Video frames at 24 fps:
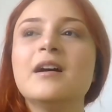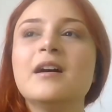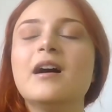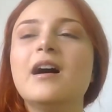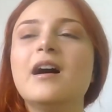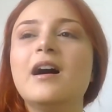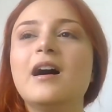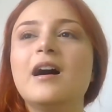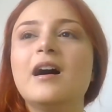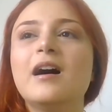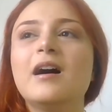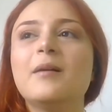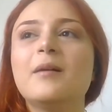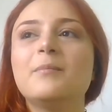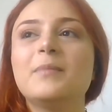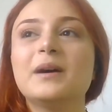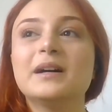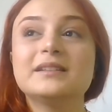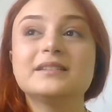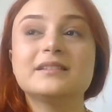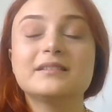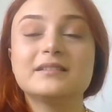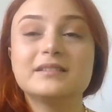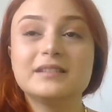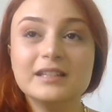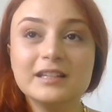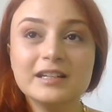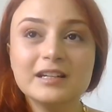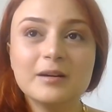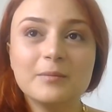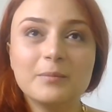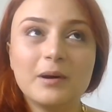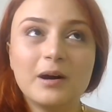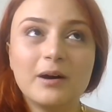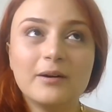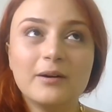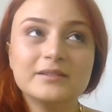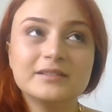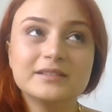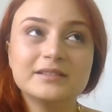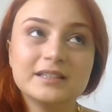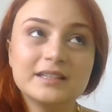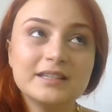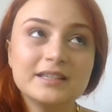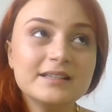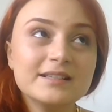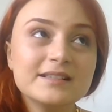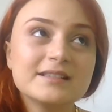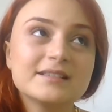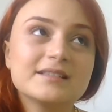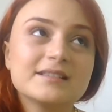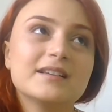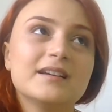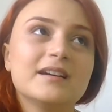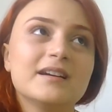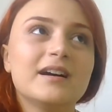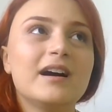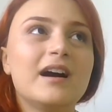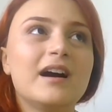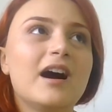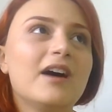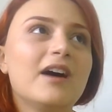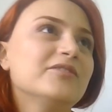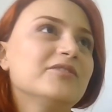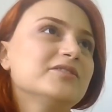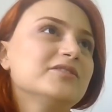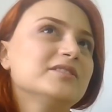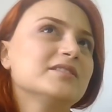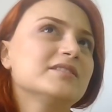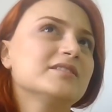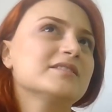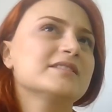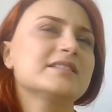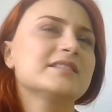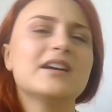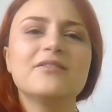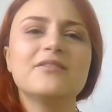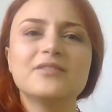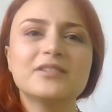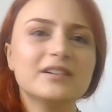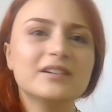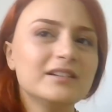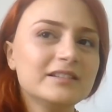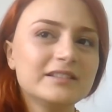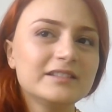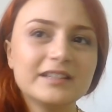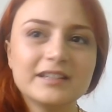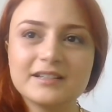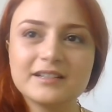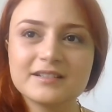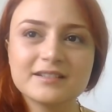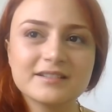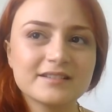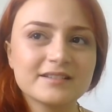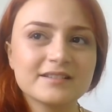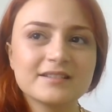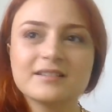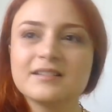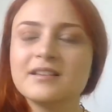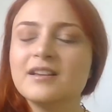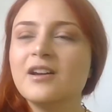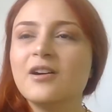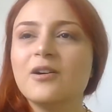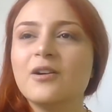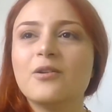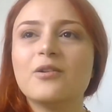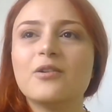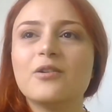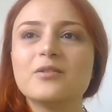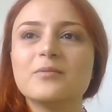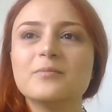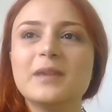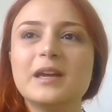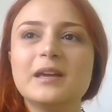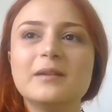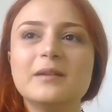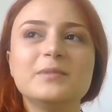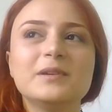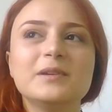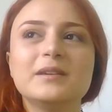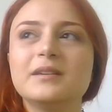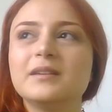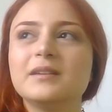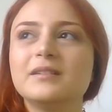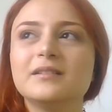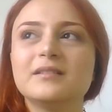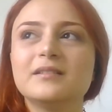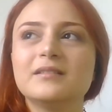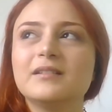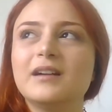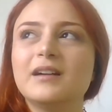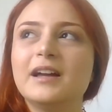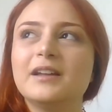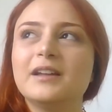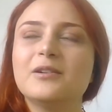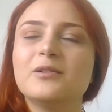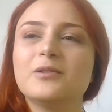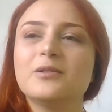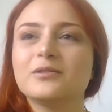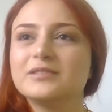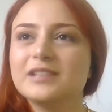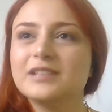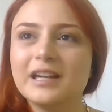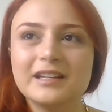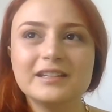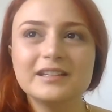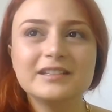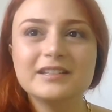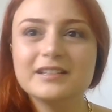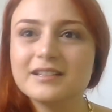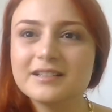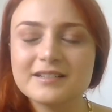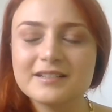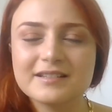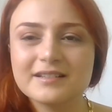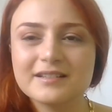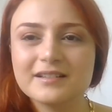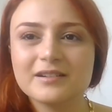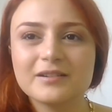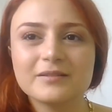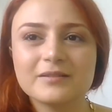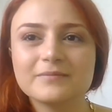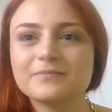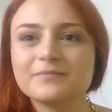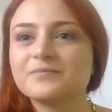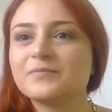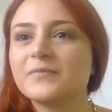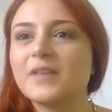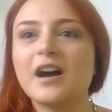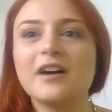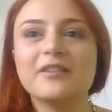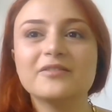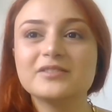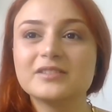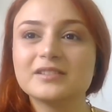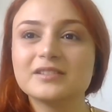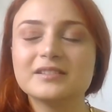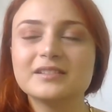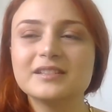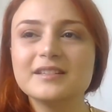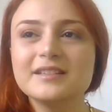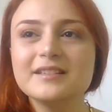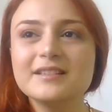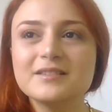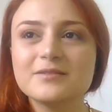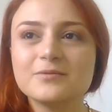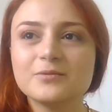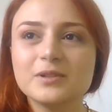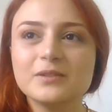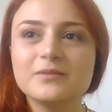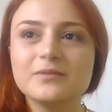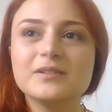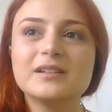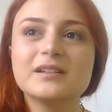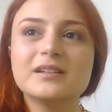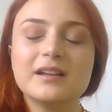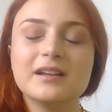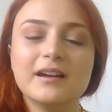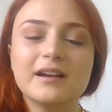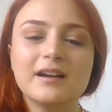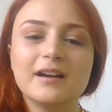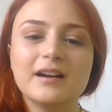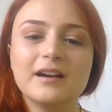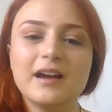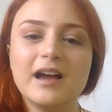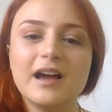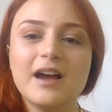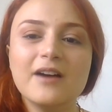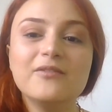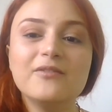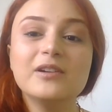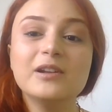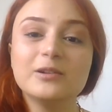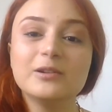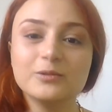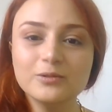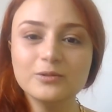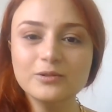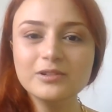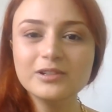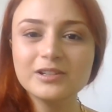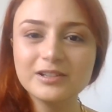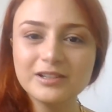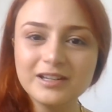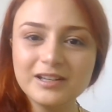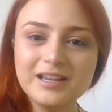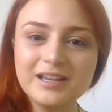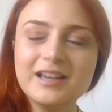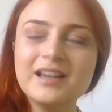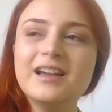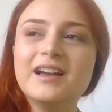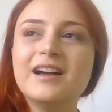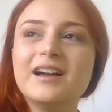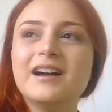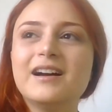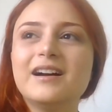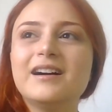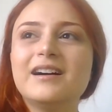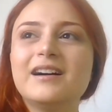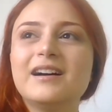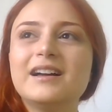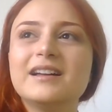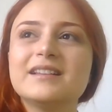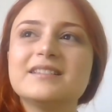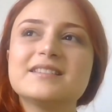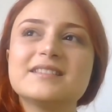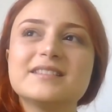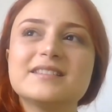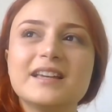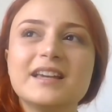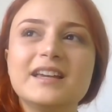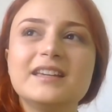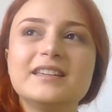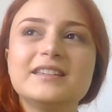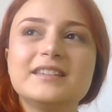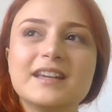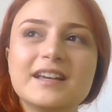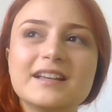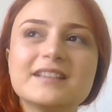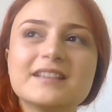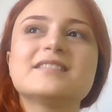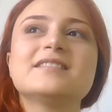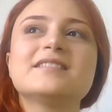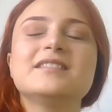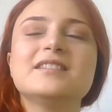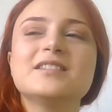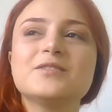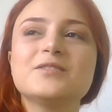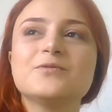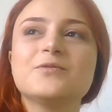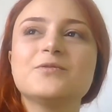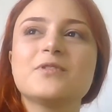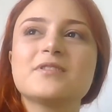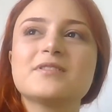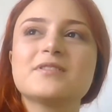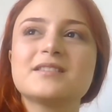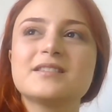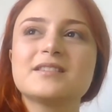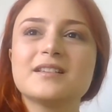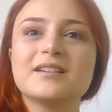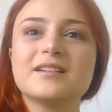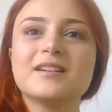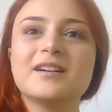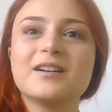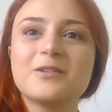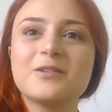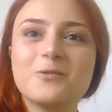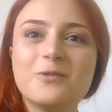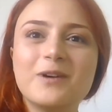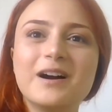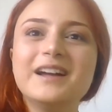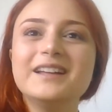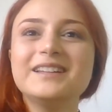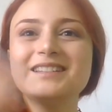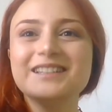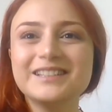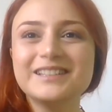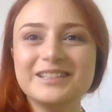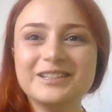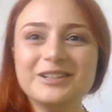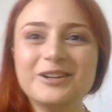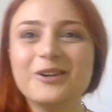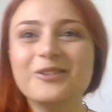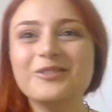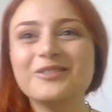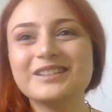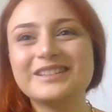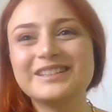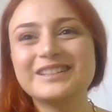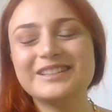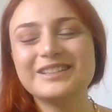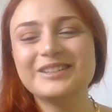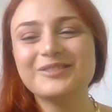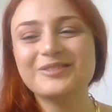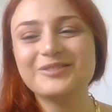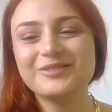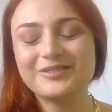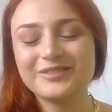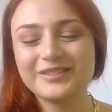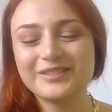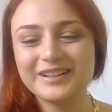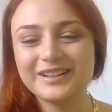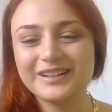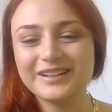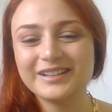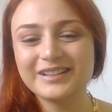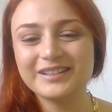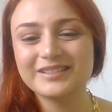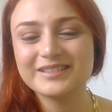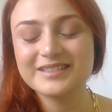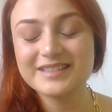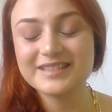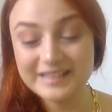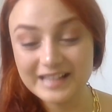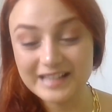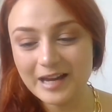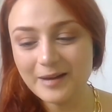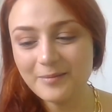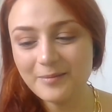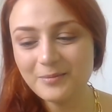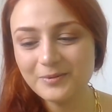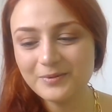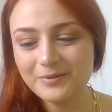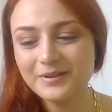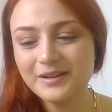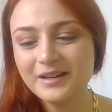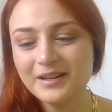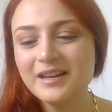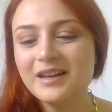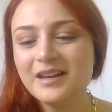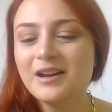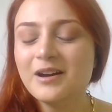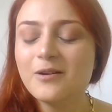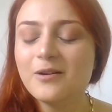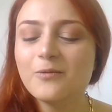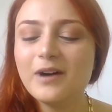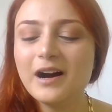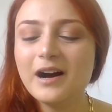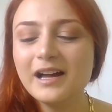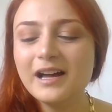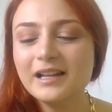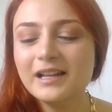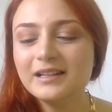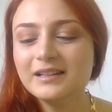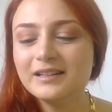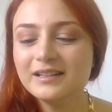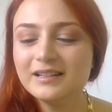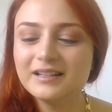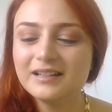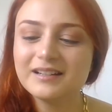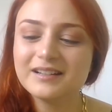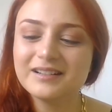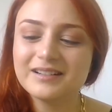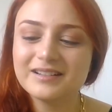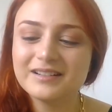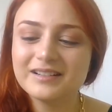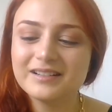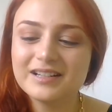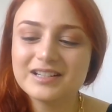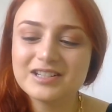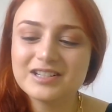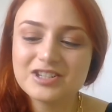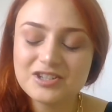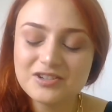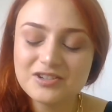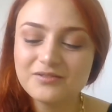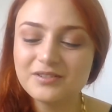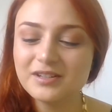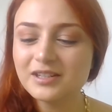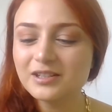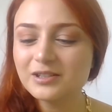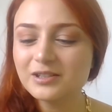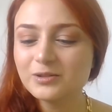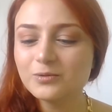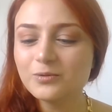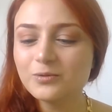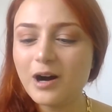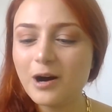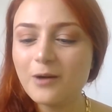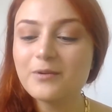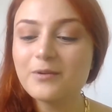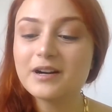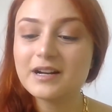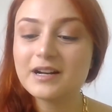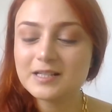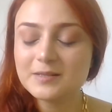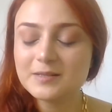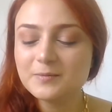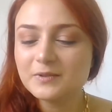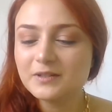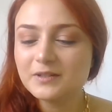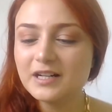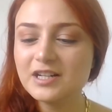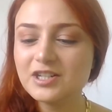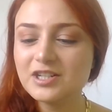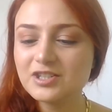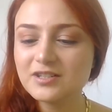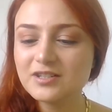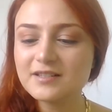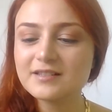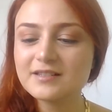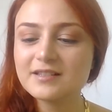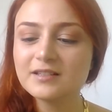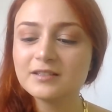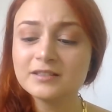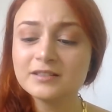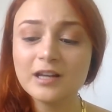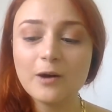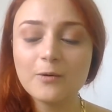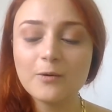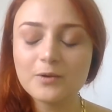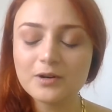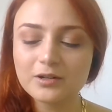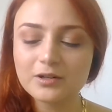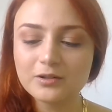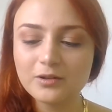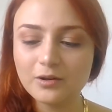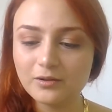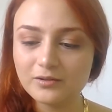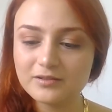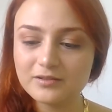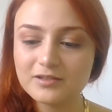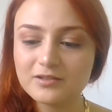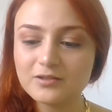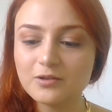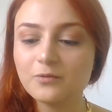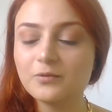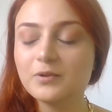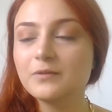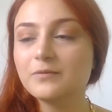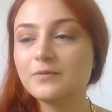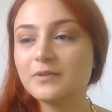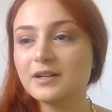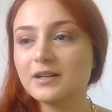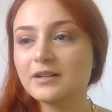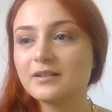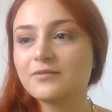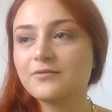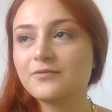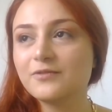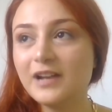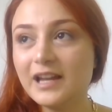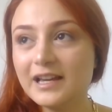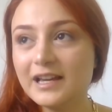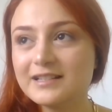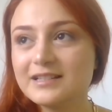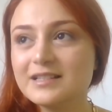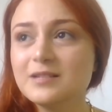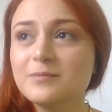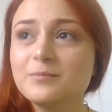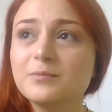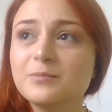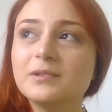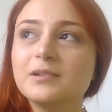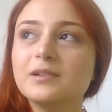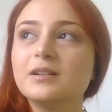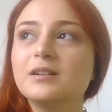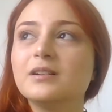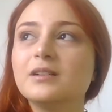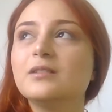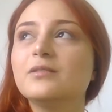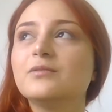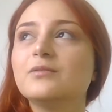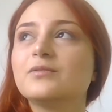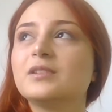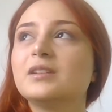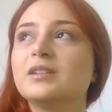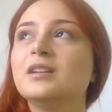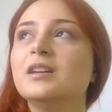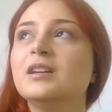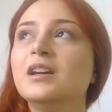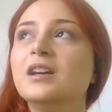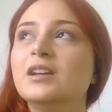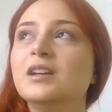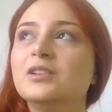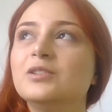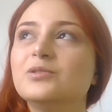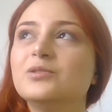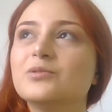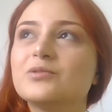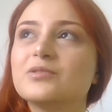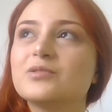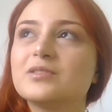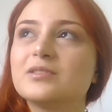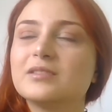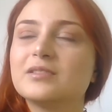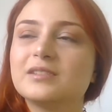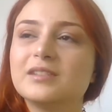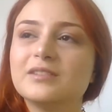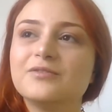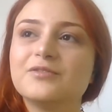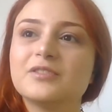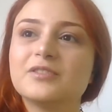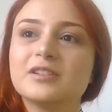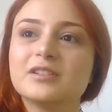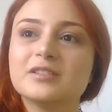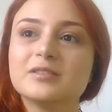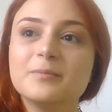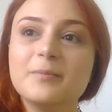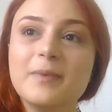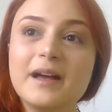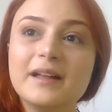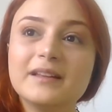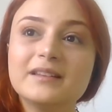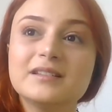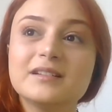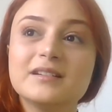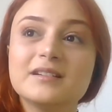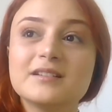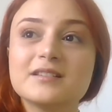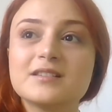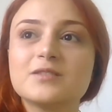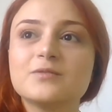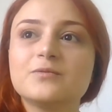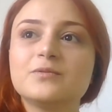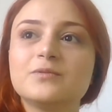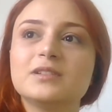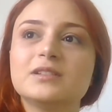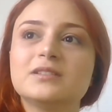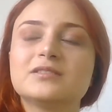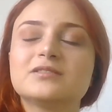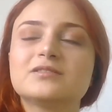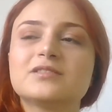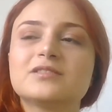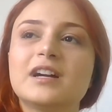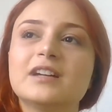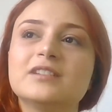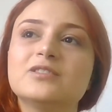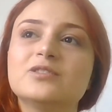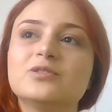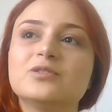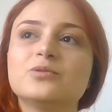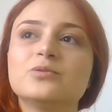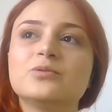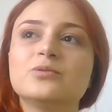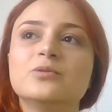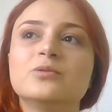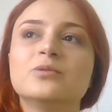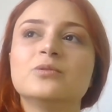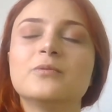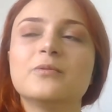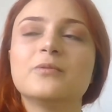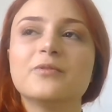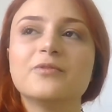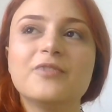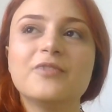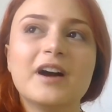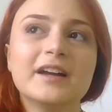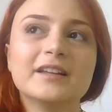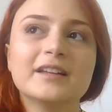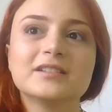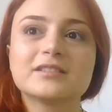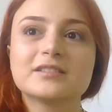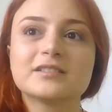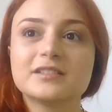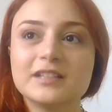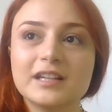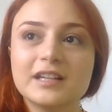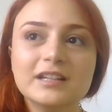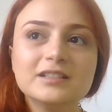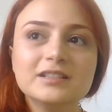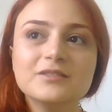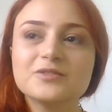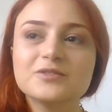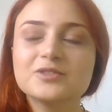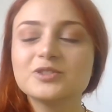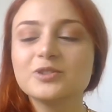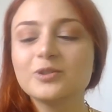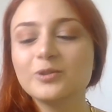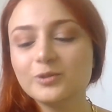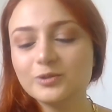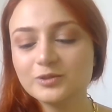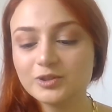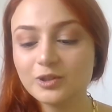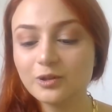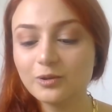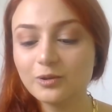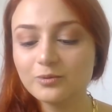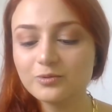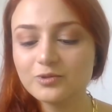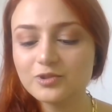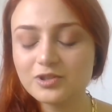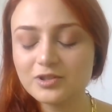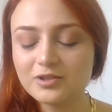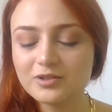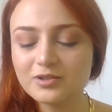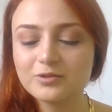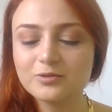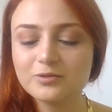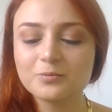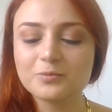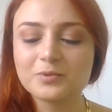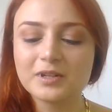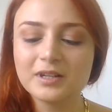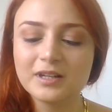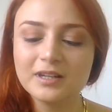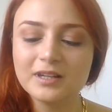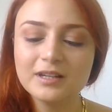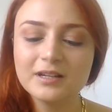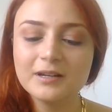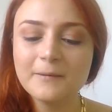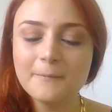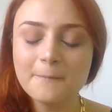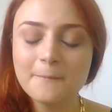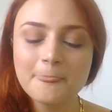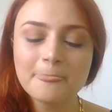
Uh, but think about this uh, after several years or maybe I don't know 10 years uh, mm, after this we will uh, have a look uh, and say yes this was uh, quite an innovative uh, step while uh, achieving to our aspirations and our goals so we were flexible we used different methods we tried to find creative sol solutions to bring